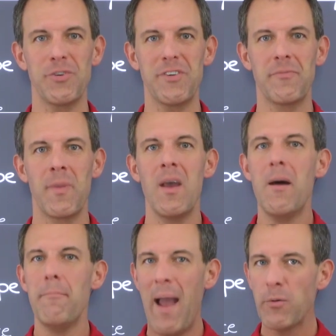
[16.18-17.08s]
Relief.
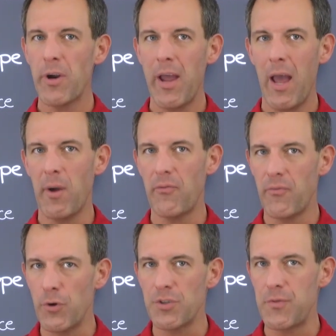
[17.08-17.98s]
Back when I had my
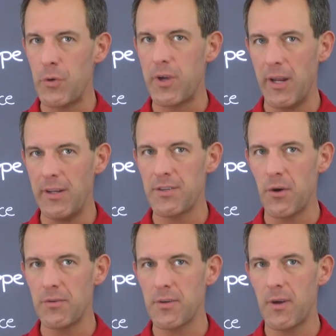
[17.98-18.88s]
first few kidney
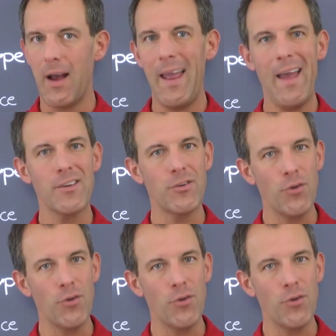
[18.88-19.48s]
stones, I had